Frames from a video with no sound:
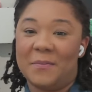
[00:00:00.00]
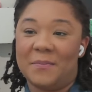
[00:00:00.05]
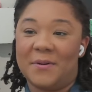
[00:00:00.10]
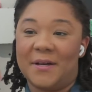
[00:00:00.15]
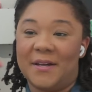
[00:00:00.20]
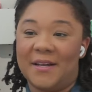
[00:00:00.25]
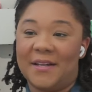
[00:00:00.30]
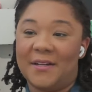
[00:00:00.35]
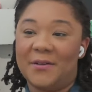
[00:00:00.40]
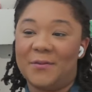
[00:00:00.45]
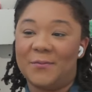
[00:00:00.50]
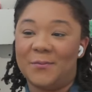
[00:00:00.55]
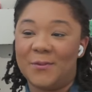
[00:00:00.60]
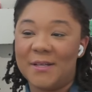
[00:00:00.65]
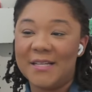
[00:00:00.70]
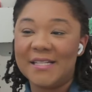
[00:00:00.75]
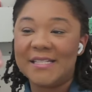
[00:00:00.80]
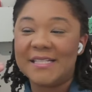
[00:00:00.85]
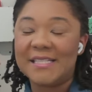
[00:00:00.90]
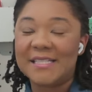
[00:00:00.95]
but
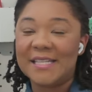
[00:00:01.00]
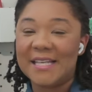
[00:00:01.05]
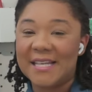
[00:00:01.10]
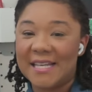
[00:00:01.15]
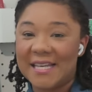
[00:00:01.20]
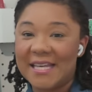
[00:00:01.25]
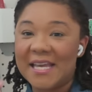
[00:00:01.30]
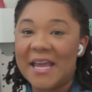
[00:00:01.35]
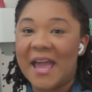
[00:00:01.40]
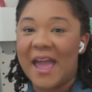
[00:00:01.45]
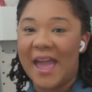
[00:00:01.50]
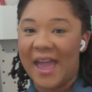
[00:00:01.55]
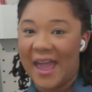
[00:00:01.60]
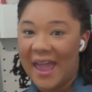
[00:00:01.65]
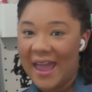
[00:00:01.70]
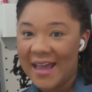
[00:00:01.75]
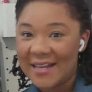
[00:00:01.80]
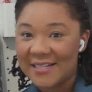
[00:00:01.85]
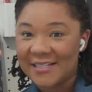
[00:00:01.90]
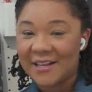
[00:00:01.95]
we see he
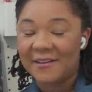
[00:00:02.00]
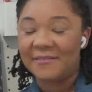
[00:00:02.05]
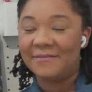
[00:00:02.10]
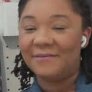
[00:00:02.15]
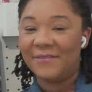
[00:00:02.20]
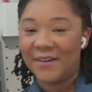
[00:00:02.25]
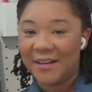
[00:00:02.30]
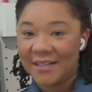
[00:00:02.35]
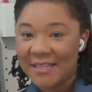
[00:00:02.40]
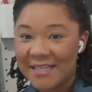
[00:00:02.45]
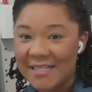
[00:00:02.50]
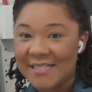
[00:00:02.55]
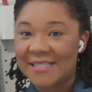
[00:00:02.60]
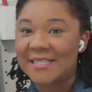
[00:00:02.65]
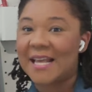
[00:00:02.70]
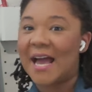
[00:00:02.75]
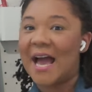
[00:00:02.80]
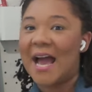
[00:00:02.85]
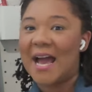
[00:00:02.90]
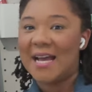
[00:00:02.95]
has a funny
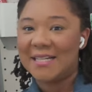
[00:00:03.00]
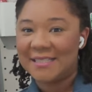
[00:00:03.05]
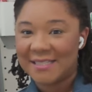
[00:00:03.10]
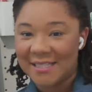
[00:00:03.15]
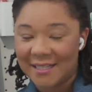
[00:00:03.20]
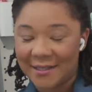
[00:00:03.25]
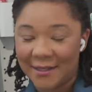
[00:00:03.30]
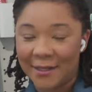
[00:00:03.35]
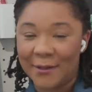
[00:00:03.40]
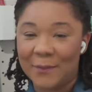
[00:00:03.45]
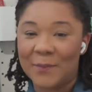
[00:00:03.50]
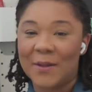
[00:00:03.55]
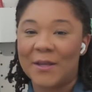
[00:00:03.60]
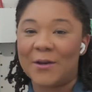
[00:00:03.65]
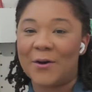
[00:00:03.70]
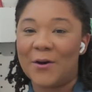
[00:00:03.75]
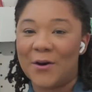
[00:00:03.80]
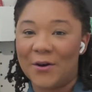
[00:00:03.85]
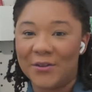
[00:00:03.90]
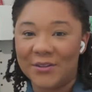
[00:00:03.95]
side to him
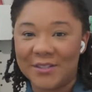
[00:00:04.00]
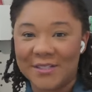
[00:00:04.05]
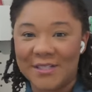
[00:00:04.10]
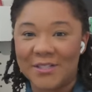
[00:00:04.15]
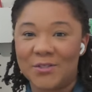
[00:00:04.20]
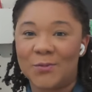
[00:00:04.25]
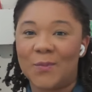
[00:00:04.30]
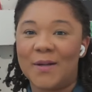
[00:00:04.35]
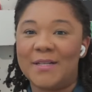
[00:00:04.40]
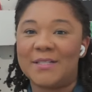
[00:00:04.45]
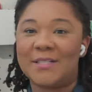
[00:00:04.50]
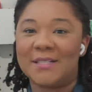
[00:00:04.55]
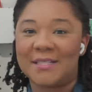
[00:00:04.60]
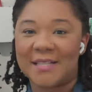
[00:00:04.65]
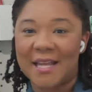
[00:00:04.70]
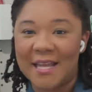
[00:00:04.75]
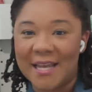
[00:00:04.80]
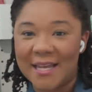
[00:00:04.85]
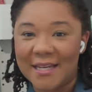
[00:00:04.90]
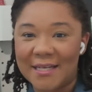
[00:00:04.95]
and all the situations
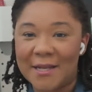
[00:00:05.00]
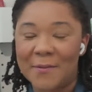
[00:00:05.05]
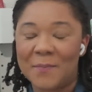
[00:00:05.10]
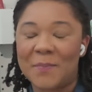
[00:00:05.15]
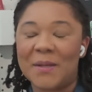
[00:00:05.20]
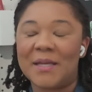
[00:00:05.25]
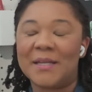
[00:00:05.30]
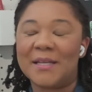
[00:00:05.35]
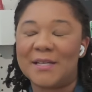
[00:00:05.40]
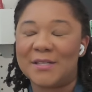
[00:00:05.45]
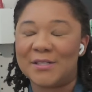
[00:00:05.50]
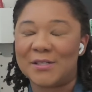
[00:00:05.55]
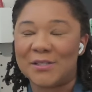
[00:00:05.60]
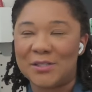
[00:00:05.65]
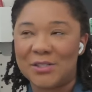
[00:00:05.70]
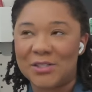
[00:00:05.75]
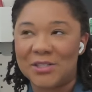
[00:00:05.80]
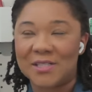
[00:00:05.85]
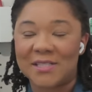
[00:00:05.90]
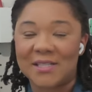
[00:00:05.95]
they end up in is
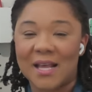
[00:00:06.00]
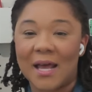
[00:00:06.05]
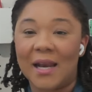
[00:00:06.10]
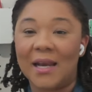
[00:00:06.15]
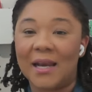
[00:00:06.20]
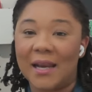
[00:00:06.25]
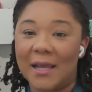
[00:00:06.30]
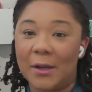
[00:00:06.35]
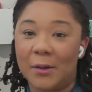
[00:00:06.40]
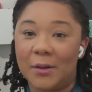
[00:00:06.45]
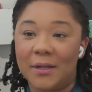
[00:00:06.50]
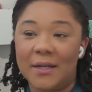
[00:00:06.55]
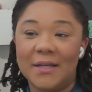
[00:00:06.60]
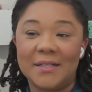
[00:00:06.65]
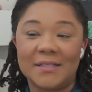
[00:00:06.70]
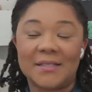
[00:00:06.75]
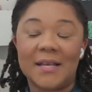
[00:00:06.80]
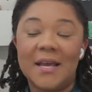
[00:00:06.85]
just hilarious.